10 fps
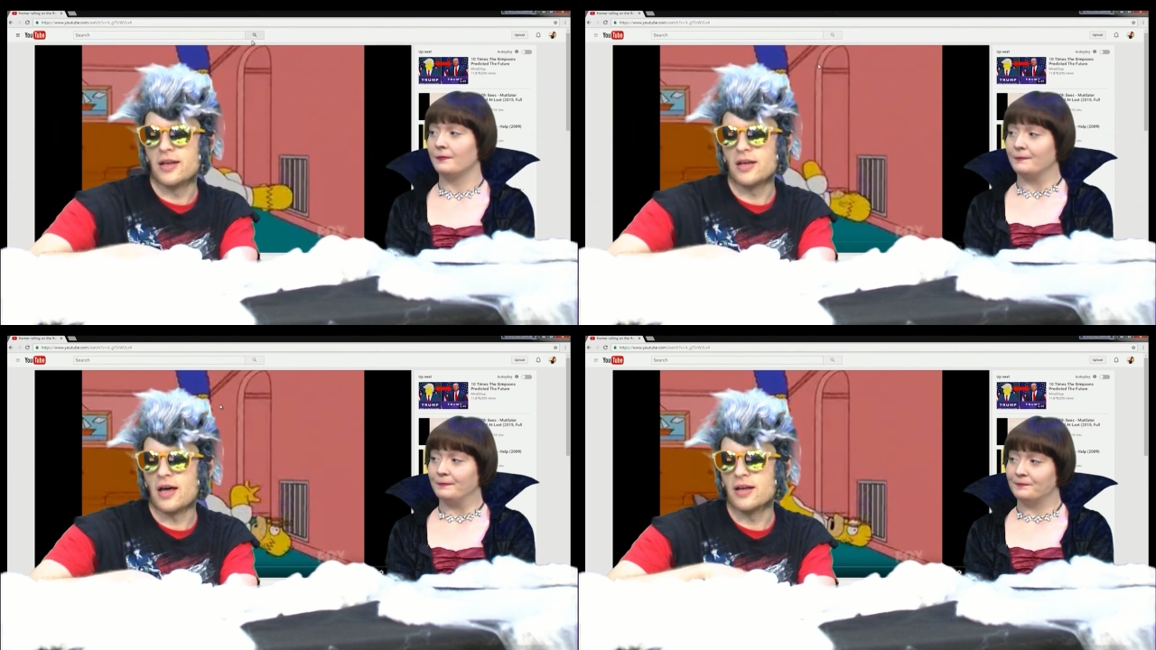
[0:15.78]

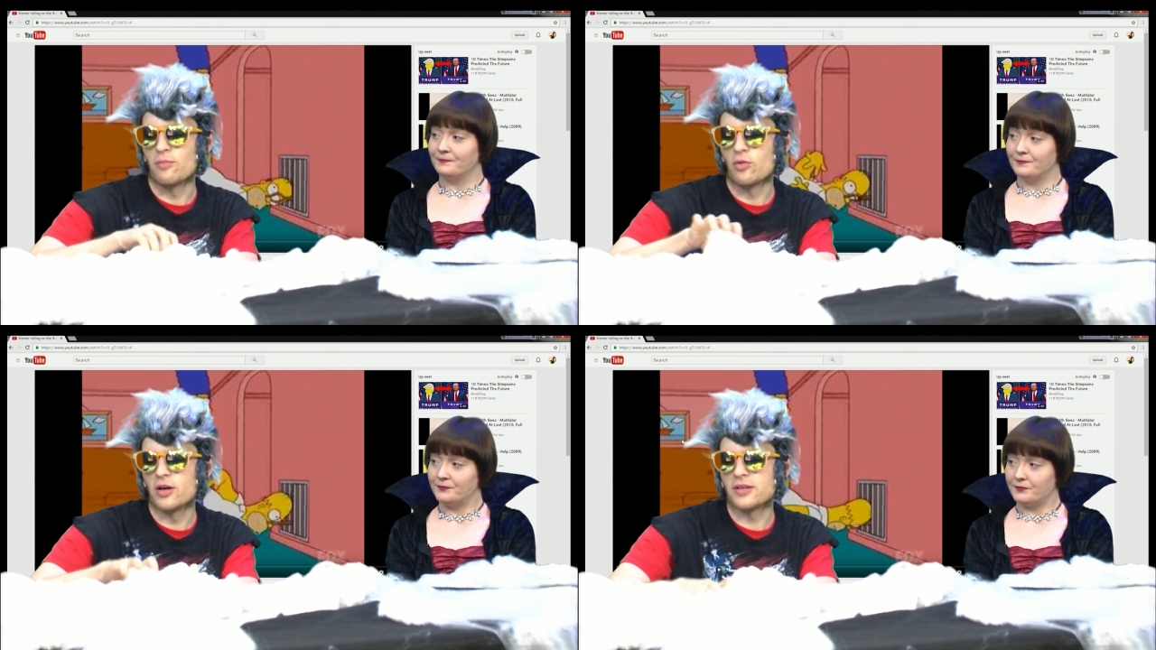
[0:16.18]
Speaker 1: And and
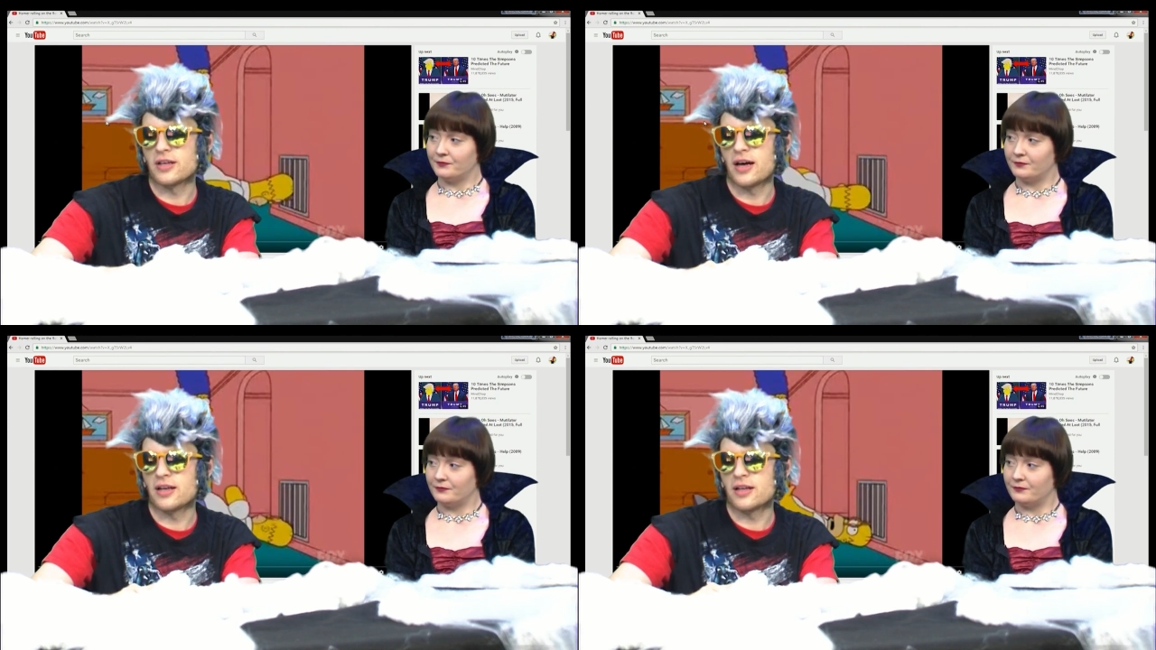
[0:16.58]
I'm worried
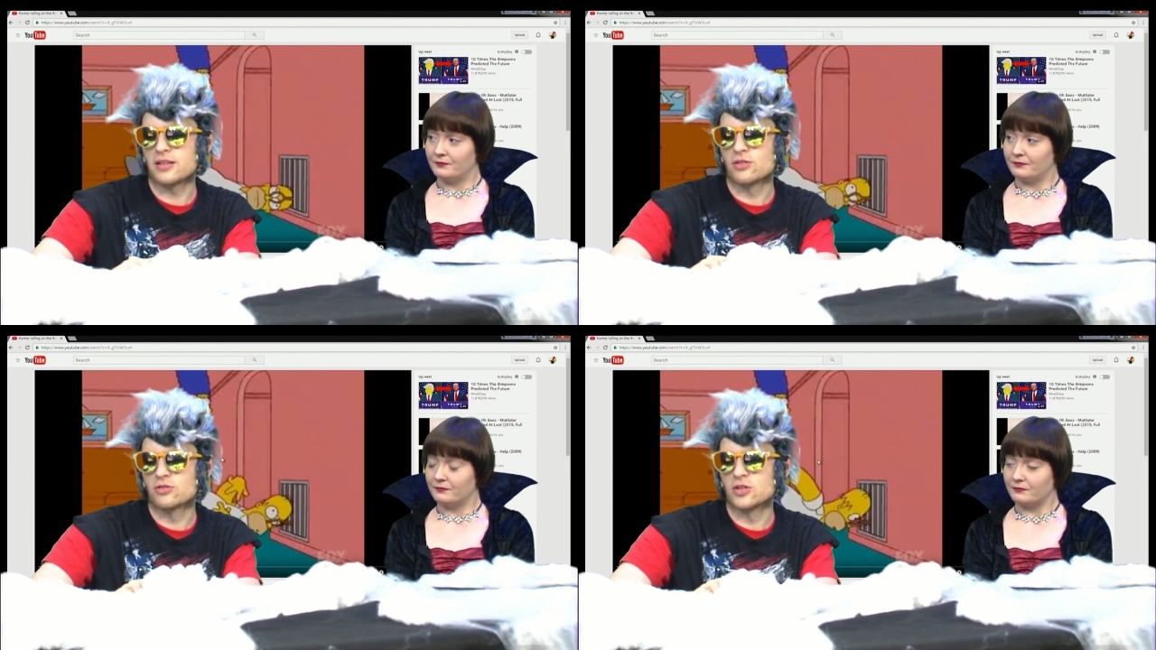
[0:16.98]
that
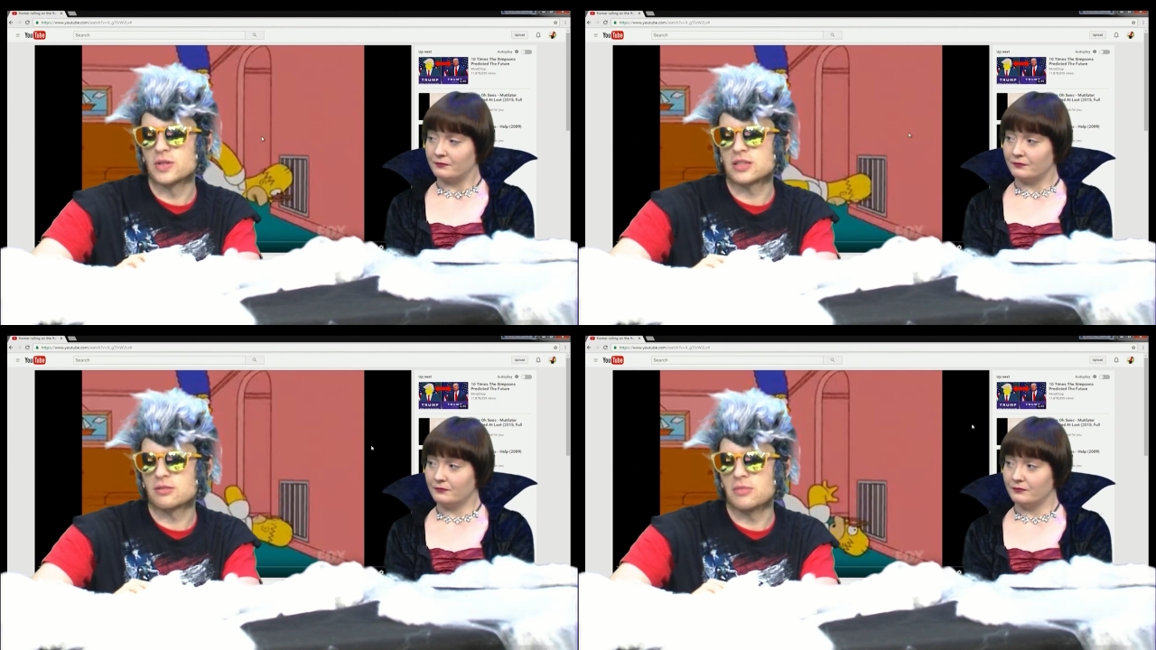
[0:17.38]
you'll do
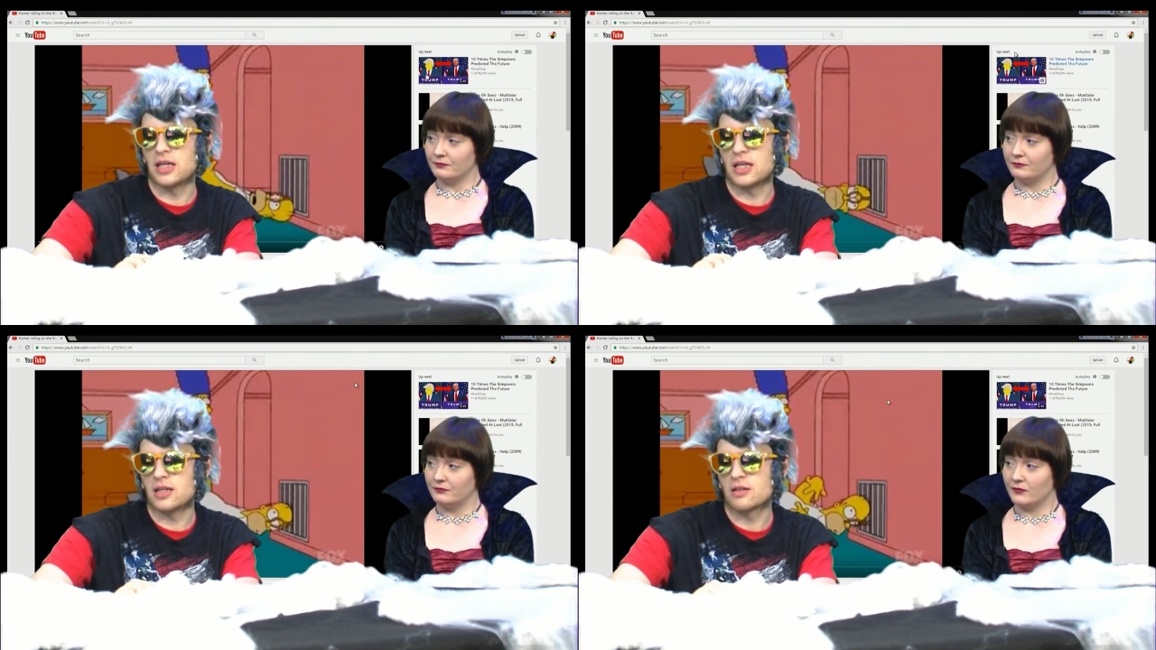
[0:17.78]
it to
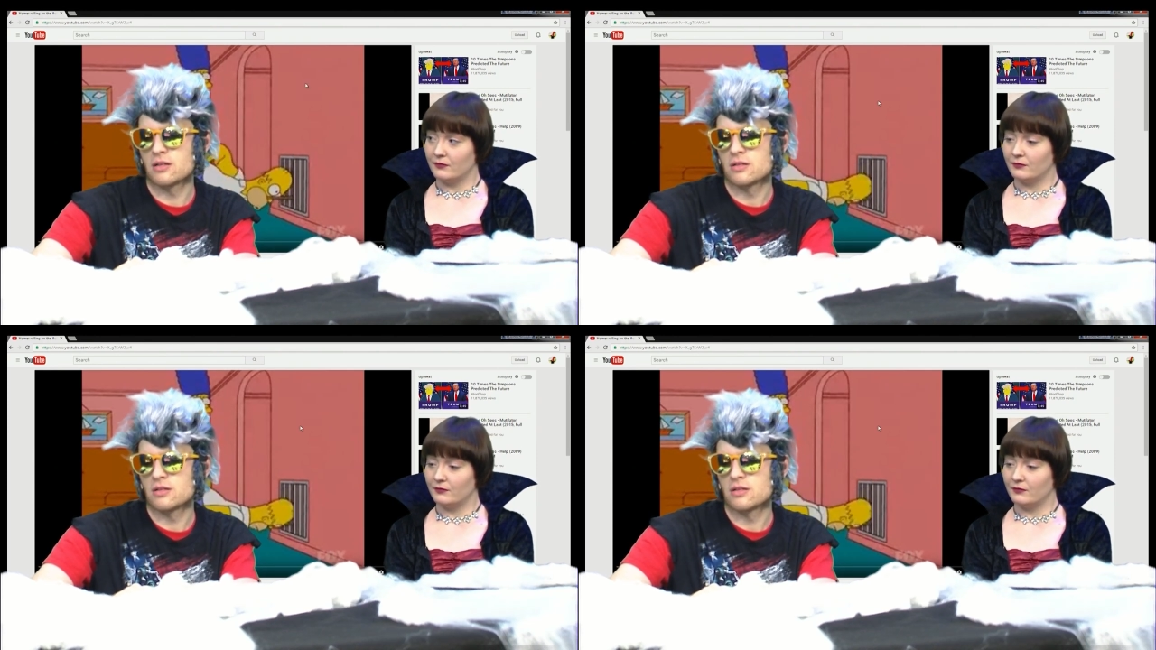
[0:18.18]
me.